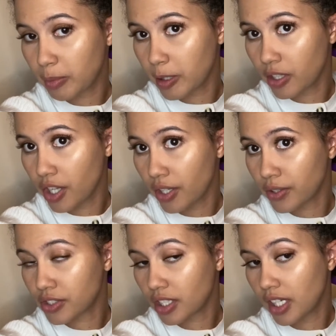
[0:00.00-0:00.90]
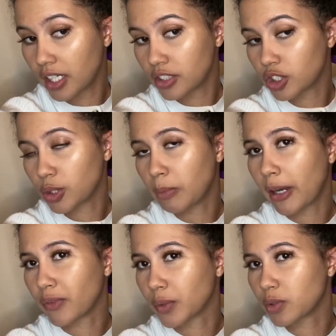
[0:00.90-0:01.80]
close to my
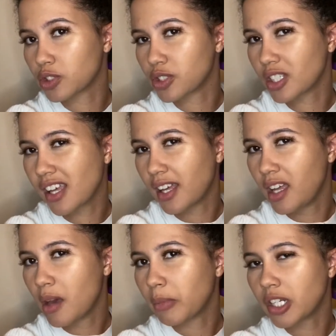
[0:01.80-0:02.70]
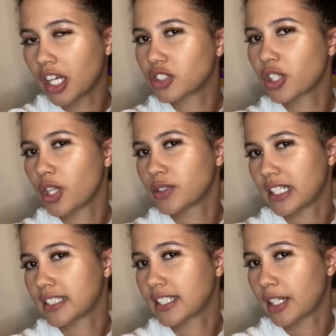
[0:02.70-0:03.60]
roots, but not too close that
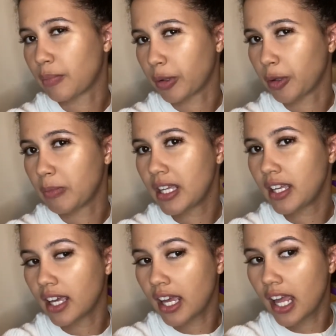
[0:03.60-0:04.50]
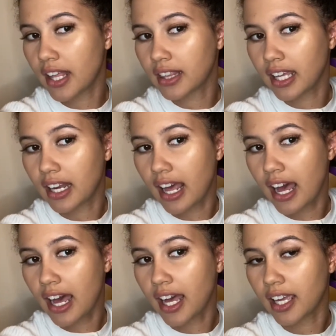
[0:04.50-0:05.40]
it's gonna burn me. And then
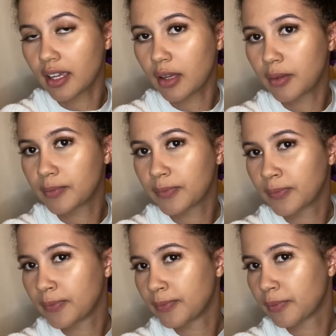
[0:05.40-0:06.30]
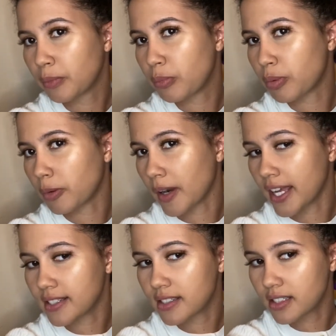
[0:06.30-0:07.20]
I
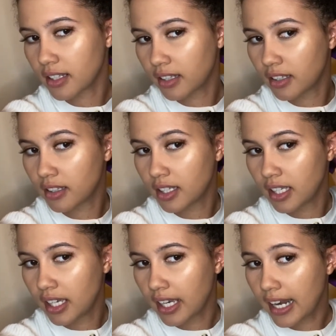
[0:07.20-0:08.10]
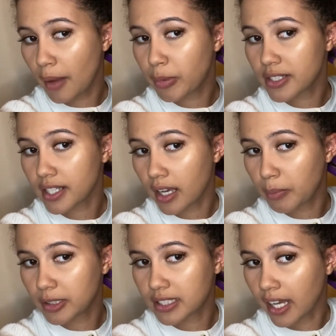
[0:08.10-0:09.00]
press. And I press a
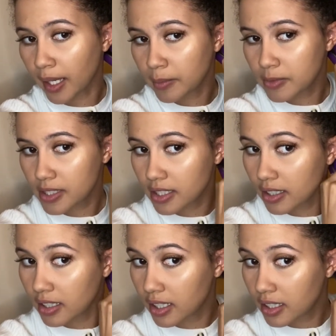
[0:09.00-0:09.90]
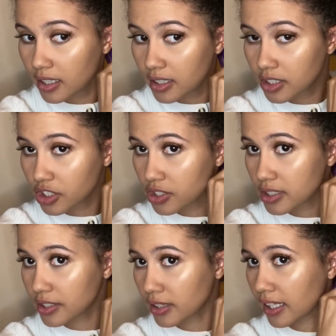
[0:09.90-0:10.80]
couple times,
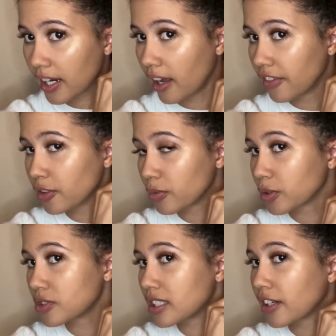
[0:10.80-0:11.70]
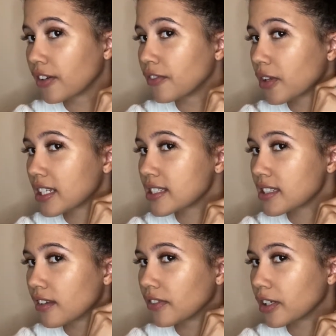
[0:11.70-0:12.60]
just there on the roots. I don't know if you can see
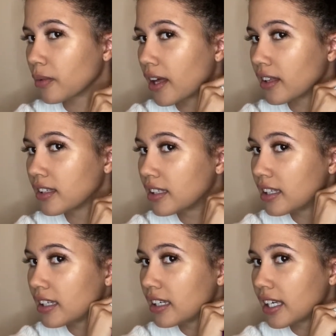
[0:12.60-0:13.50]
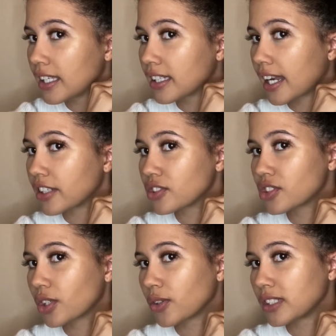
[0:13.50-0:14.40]
it very well. And then I
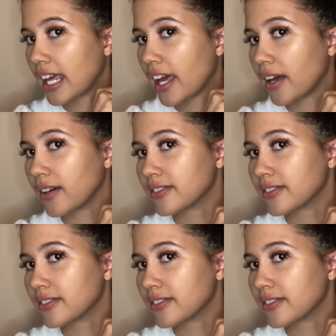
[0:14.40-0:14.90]
just go down.